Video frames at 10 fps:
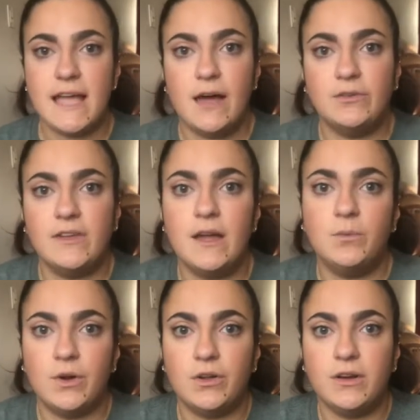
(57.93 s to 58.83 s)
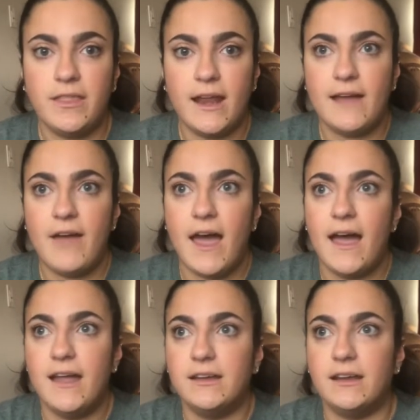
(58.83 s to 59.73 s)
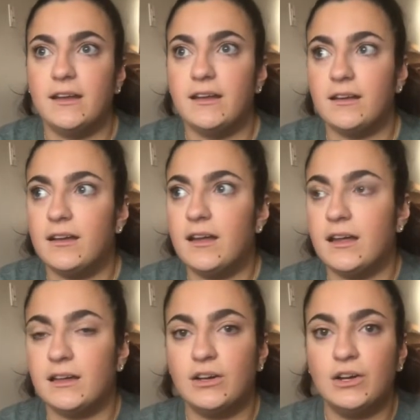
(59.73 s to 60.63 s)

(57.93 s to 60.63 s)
outside world that I've had in a